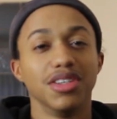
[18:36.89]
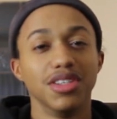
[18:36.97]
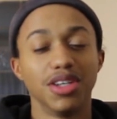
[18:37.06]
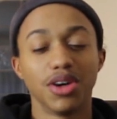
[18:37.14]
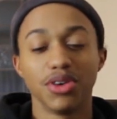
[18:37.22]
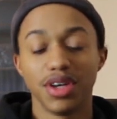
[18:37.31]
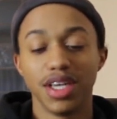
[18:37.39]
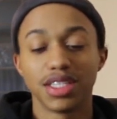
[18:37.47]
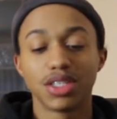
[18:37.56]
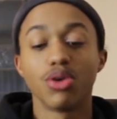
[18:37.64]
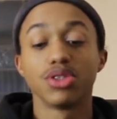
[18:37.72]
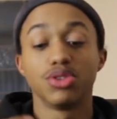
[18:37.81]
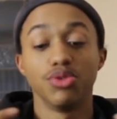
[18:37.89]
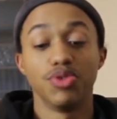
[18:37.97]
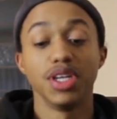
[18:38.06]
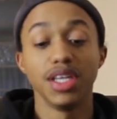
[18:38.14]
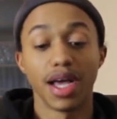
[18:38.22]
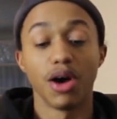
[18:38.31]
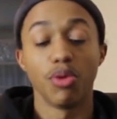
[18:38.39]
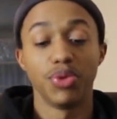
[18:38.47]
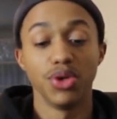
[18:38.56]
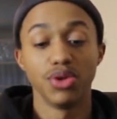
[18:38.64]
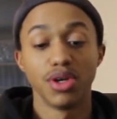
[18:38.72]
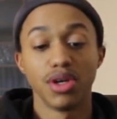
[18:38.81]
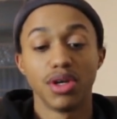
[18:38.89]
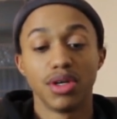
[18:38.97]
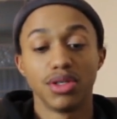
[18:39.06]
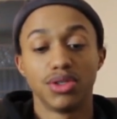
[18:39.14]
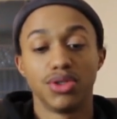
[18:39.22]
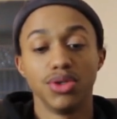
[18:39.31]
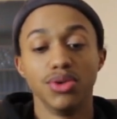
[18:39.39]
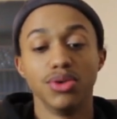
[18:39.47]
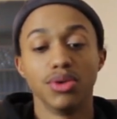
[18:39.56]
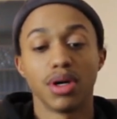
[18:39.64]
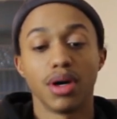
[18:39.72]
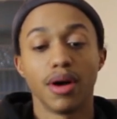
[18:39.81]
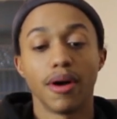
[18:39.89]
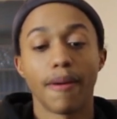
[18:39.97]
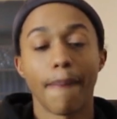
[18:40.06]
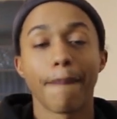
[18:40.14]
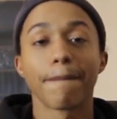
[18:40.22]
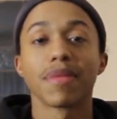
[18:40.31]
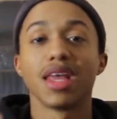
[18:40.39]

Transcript: you know, is going to really help you to um,